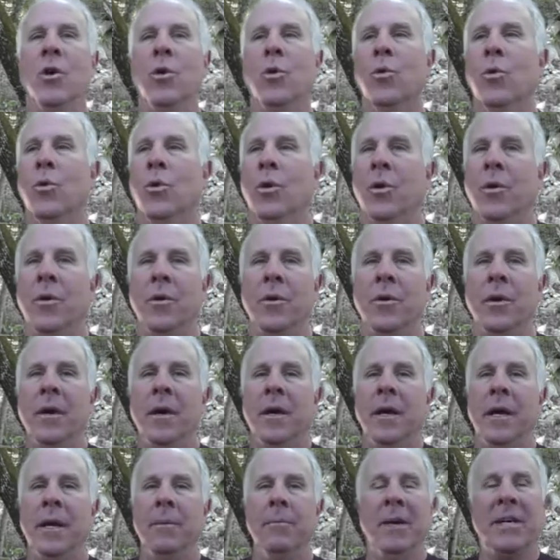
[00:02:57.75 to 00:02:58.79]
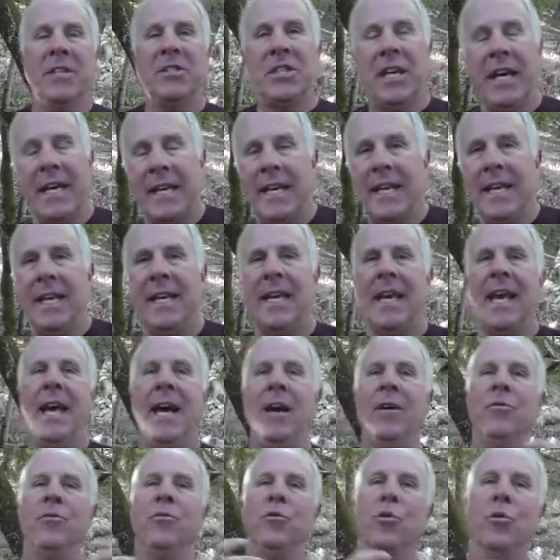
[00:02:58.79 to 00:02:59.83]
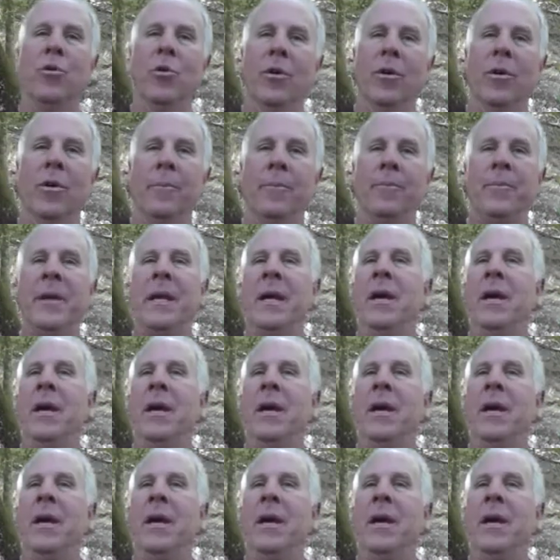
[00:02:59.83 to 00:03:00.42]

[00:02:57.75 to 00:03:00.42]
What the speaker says: or in my checking account or